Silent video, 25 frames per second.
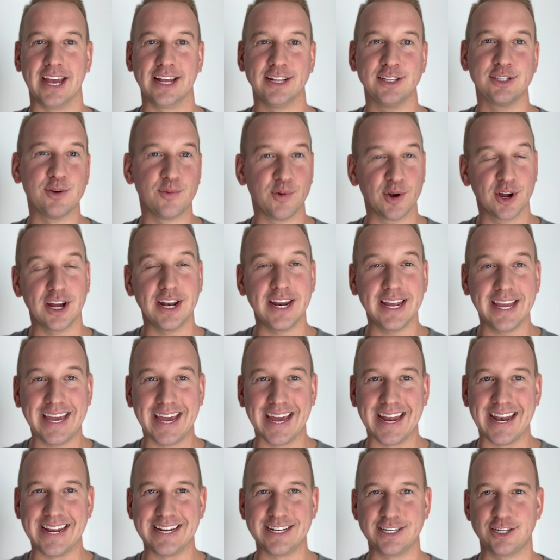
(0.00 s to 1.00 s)
and so we're going to
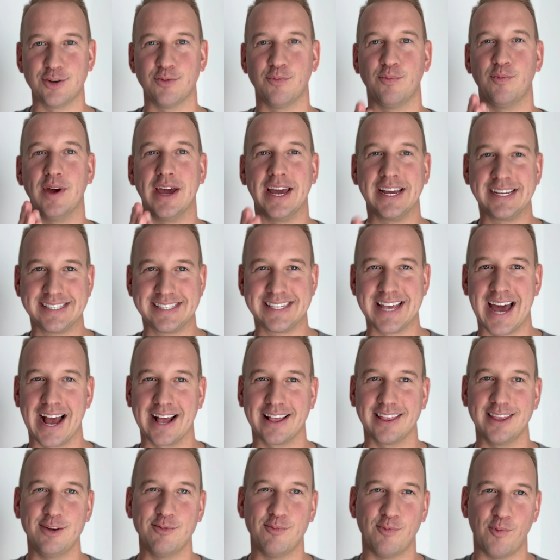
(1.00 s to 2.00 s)
get into
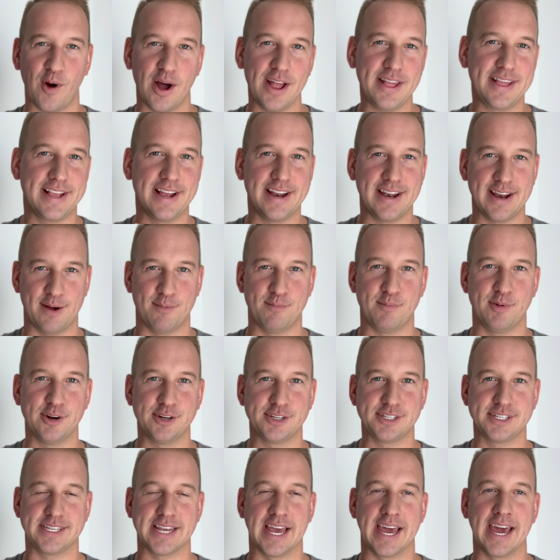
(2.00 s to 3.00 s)
exactly what the
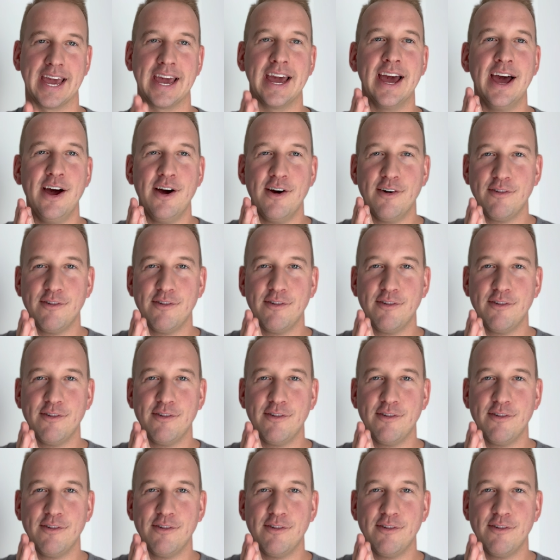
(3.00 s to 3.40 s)
numbers say